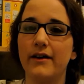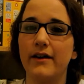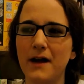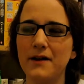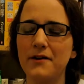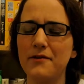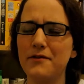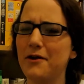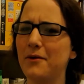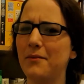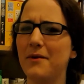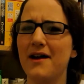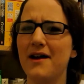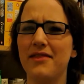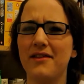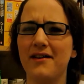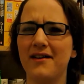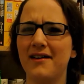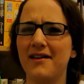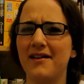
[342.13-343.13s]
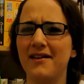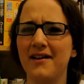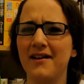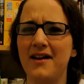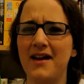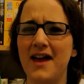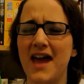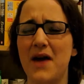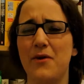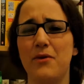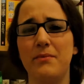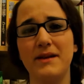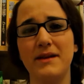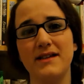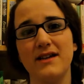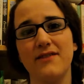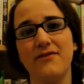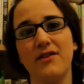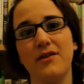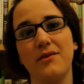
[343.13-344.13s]
I don't know whether it would be
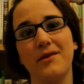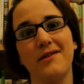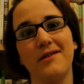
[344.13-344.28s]
different